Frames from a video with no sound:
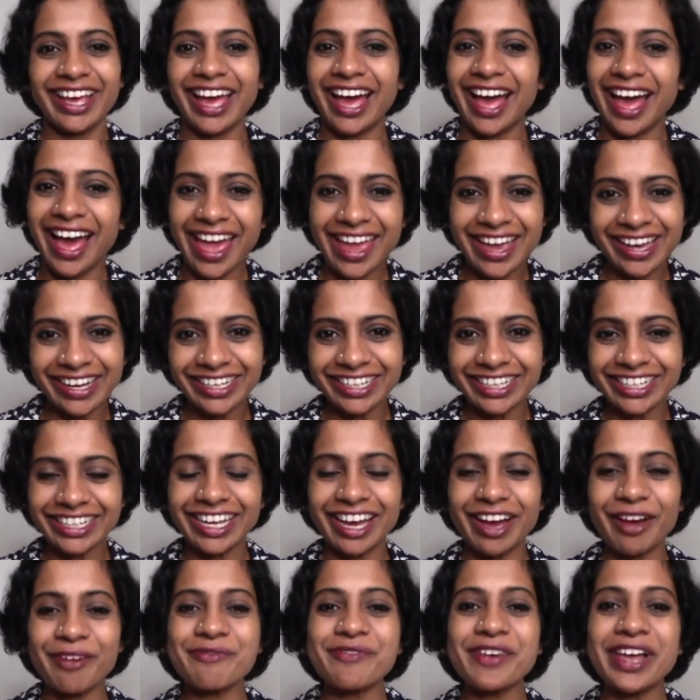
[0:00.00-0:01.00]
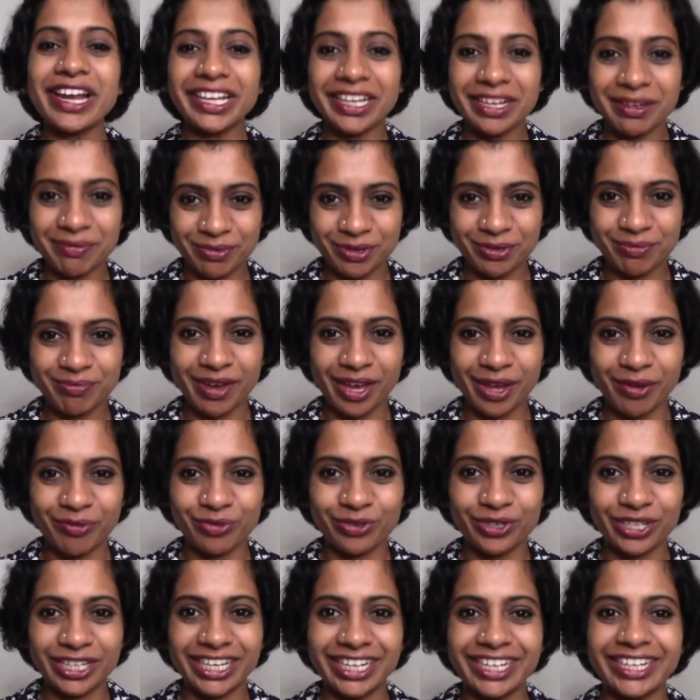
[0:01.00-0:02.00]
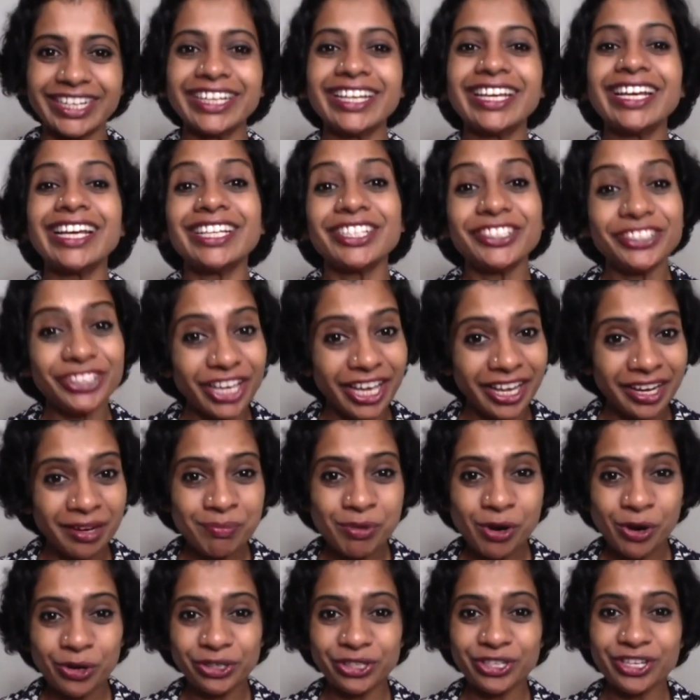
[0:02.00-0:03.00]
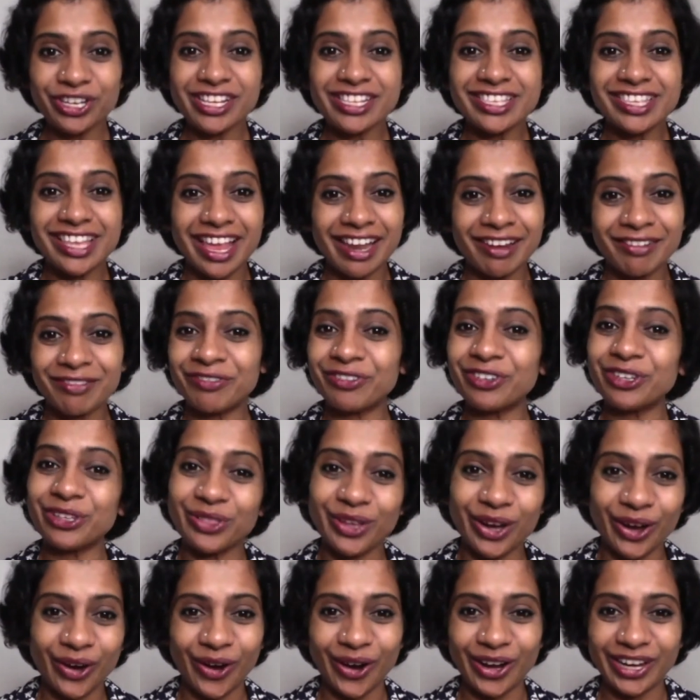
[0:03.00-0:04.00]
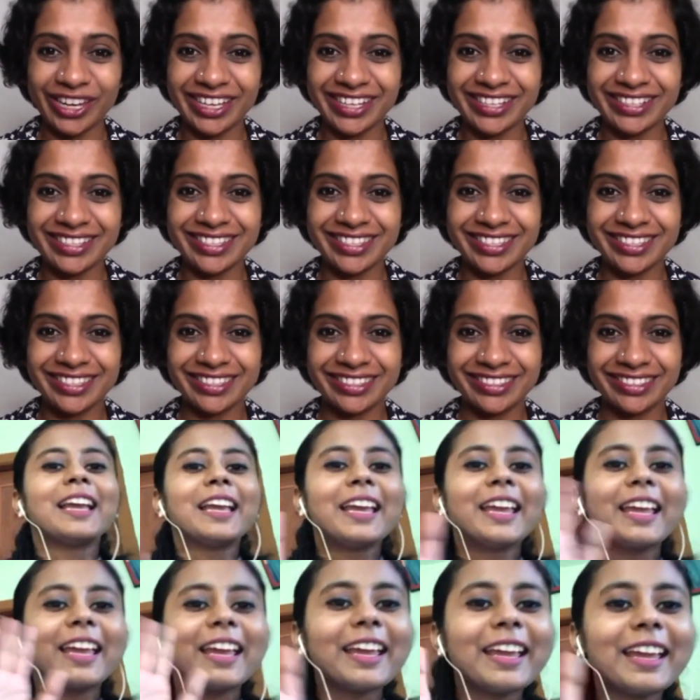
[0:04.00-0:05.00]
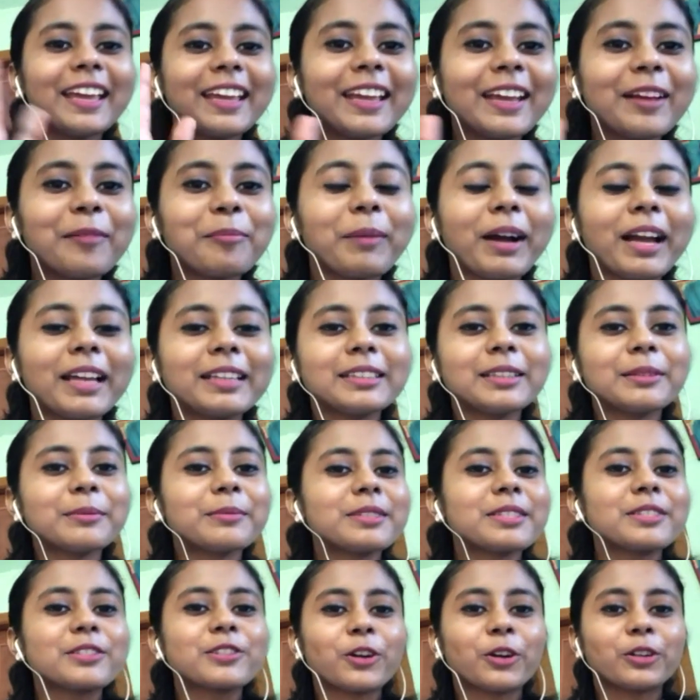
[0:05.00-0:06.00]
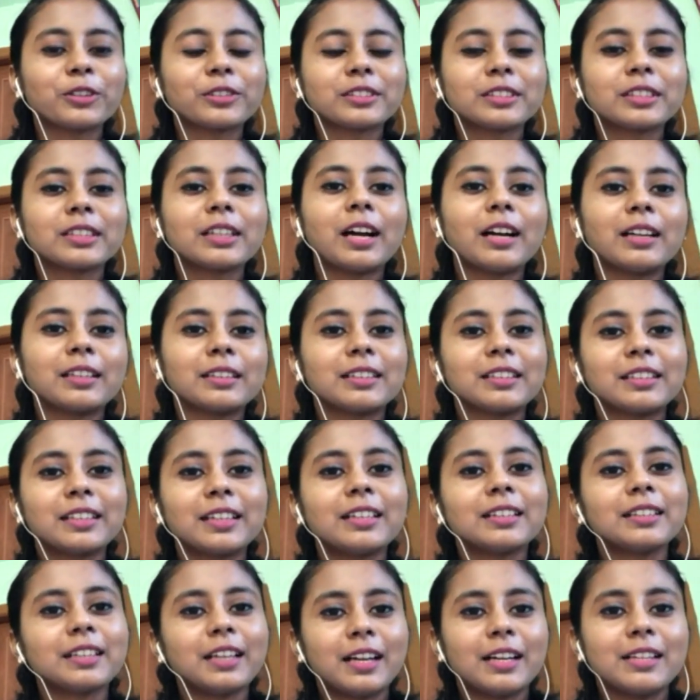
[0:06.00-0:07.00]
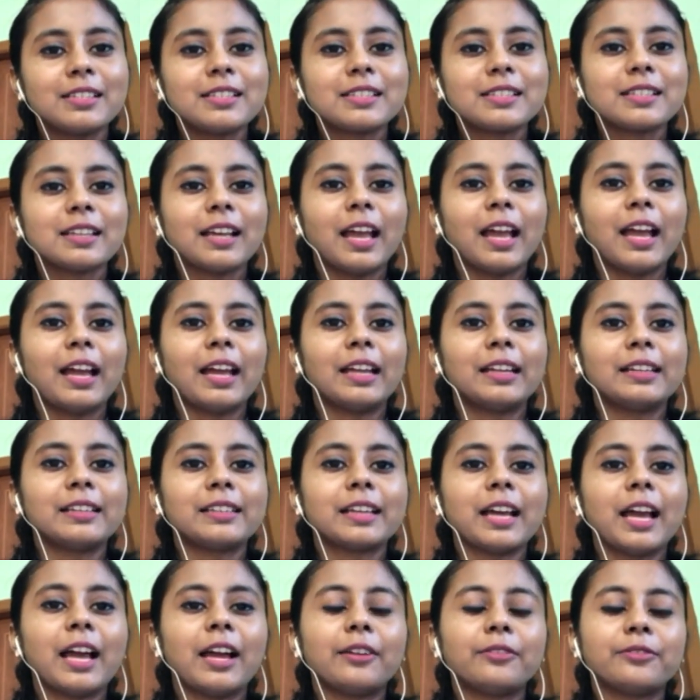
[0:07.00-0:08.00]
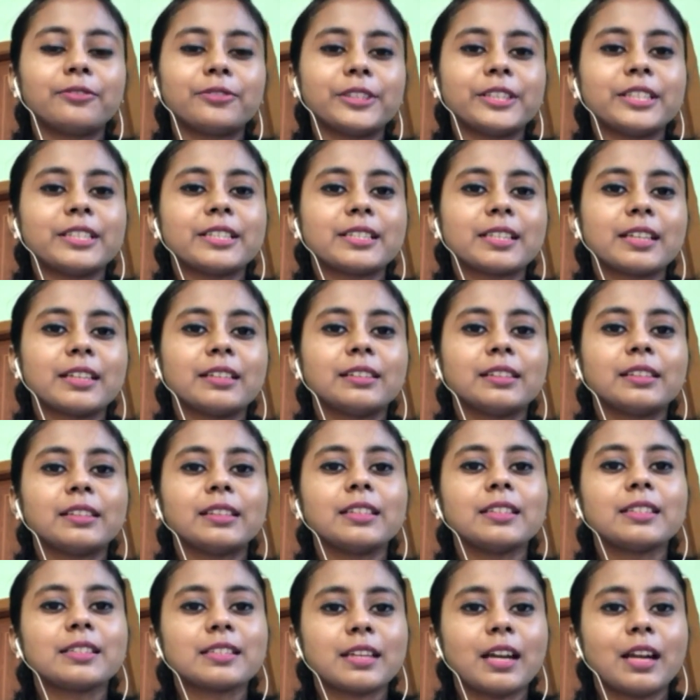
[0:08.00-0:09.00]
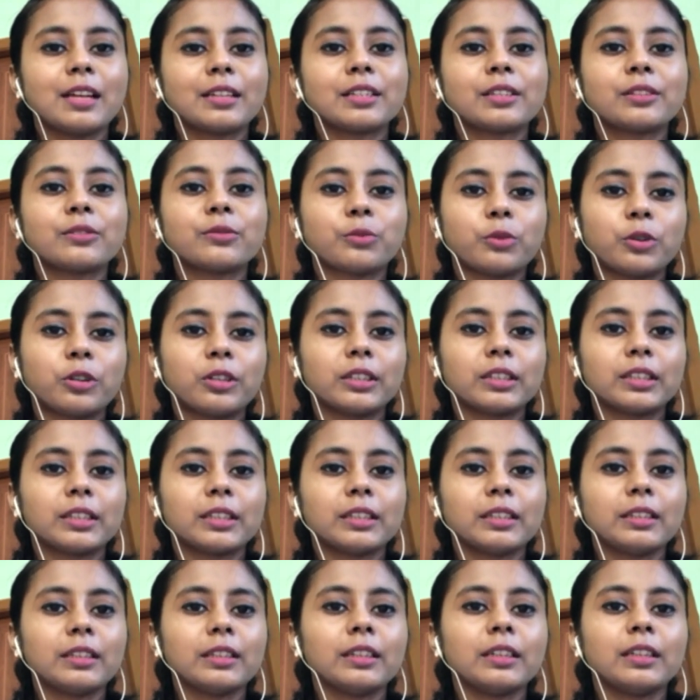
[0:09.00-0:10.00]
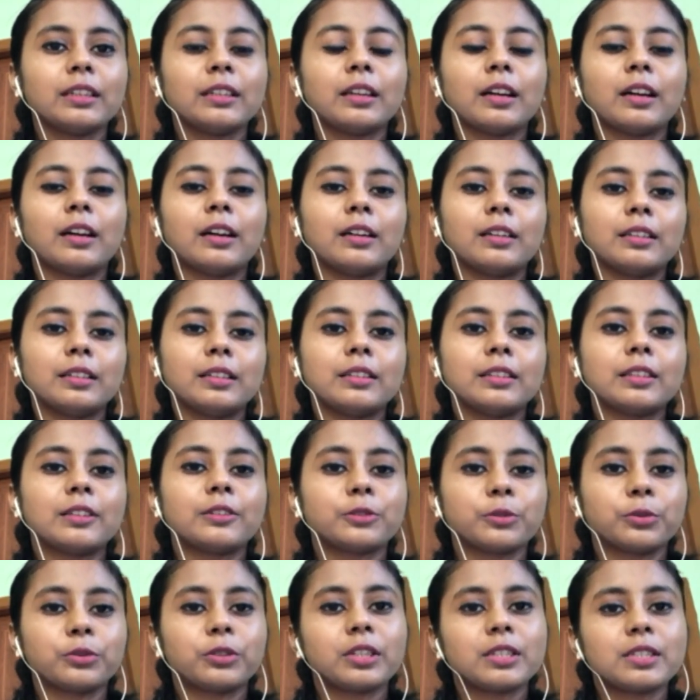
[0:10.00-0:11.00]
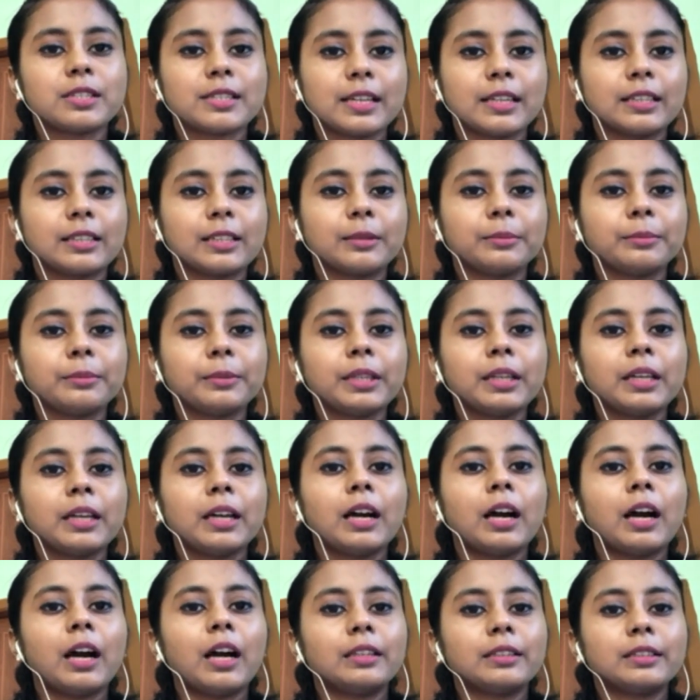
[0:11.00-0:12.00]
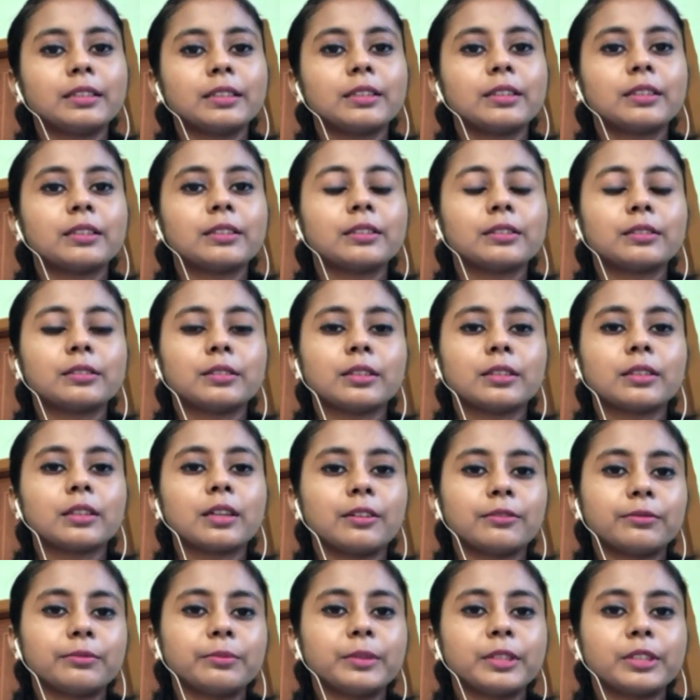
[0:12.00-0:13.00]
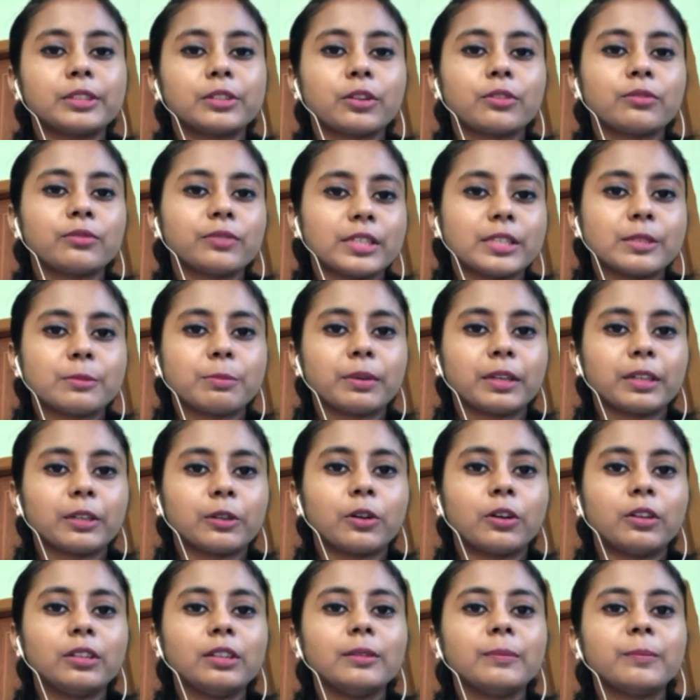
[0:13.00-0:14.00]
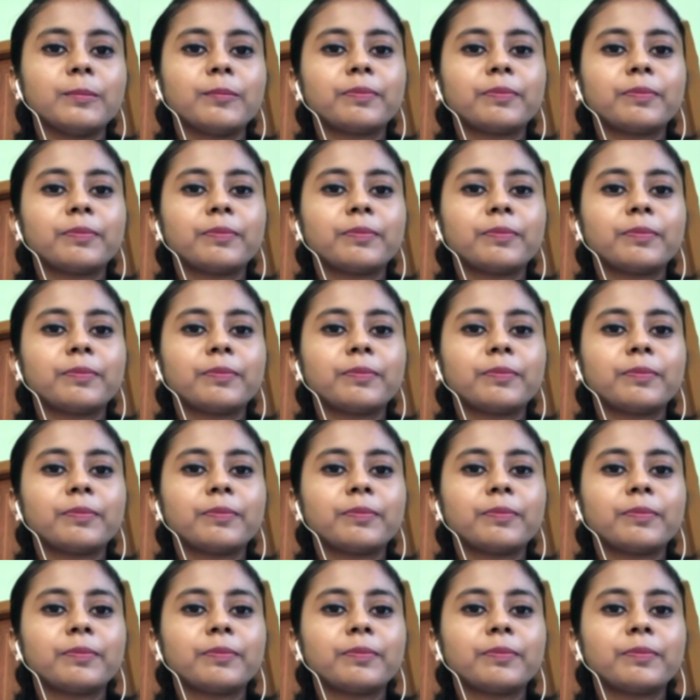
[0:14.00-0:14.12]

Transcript: Hi Ankana, welcome to my world. Share about yourself to the audience. Hey, my name is Dr. Ankana Das, and I've recently started working in a rural setup under the government of West Bengal.